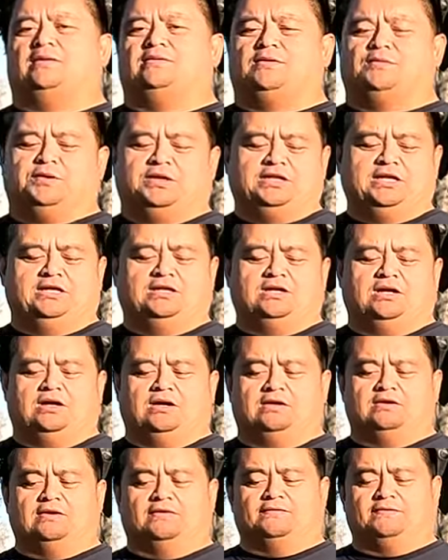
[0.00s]
We did
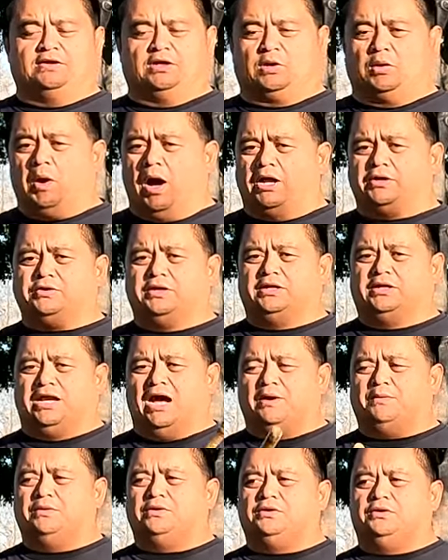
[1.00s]
the quadrant,
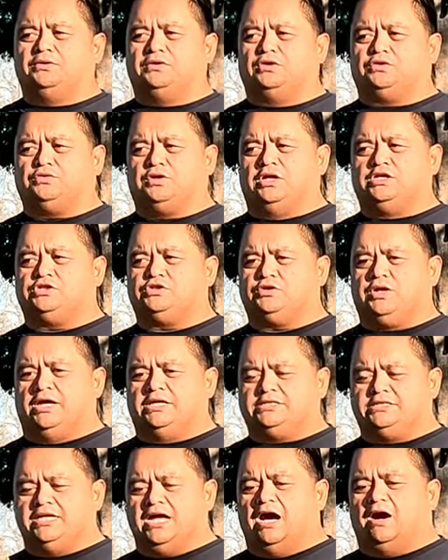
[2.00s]
now we're doing the Tres
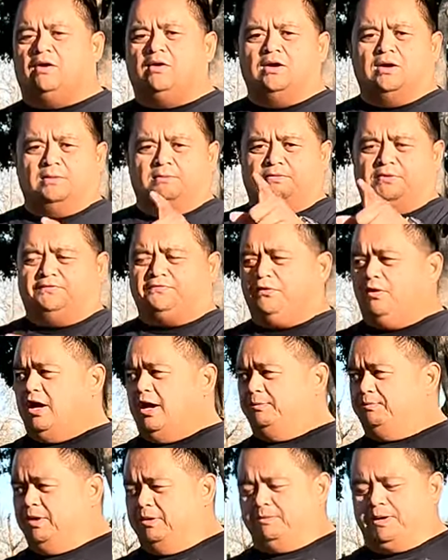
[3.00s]
Tres. Now, before
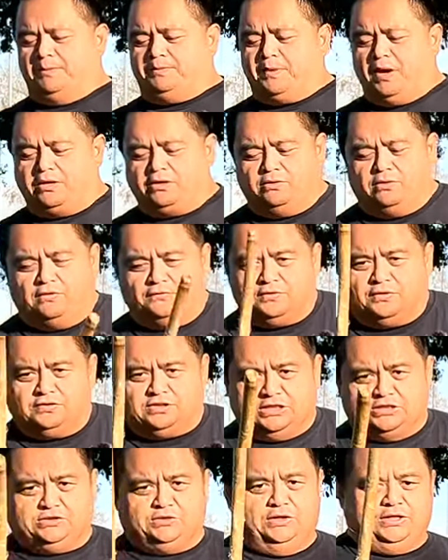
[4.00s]
I bring my partner over,
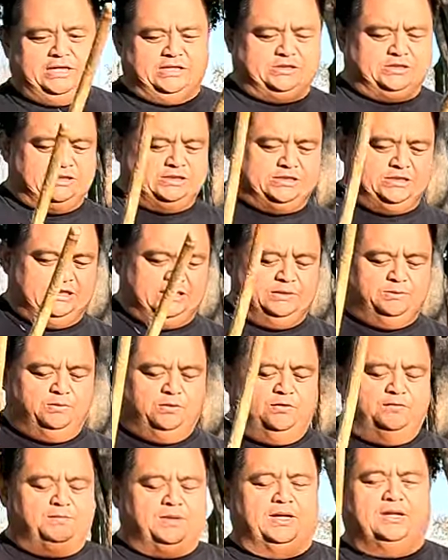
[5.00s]
just so you guys can see the
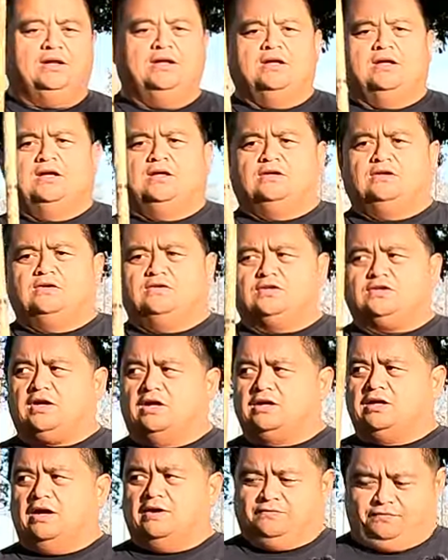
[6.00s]
movement, you
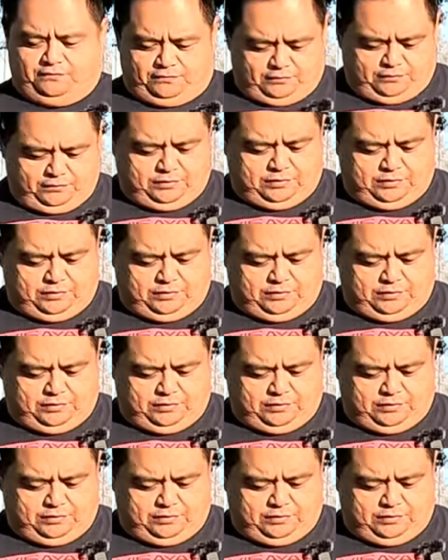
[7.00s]
start off,